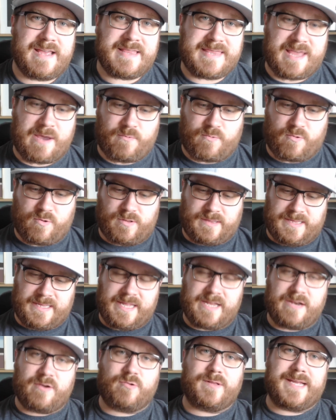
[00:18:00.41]
that we're
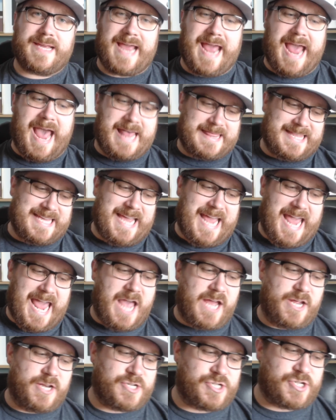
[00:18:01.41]
literally at the
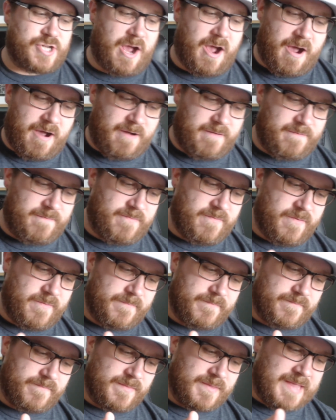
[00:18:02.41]
edge of
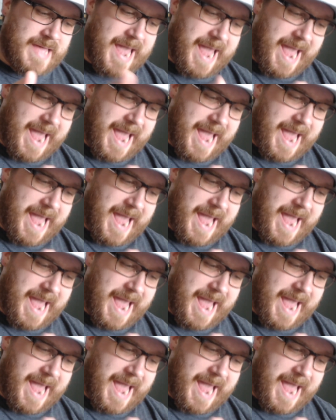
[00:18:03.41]
the